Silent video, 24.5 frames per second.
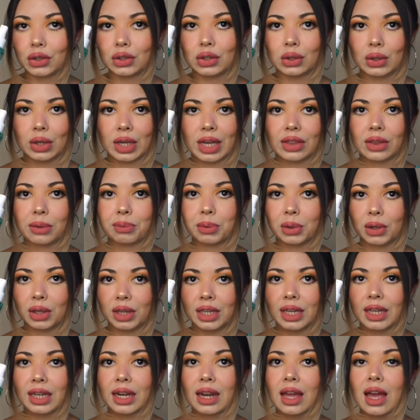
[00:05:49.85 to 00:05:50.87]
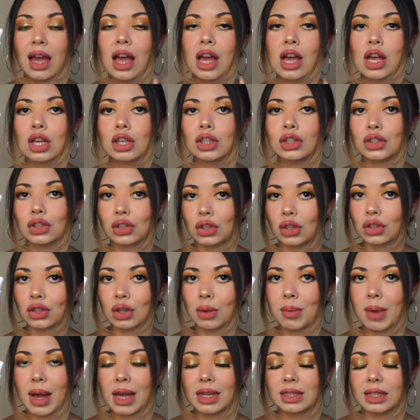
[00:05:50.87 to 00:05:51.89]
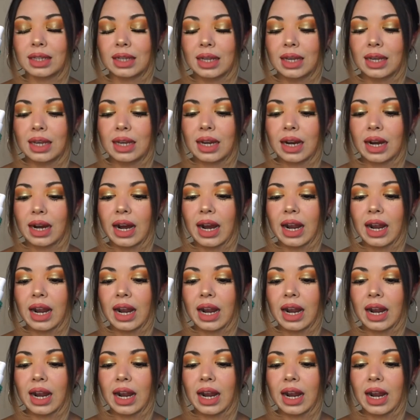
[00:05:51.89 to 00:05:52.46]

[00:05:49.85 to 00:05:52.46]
You do get the praline so much in here.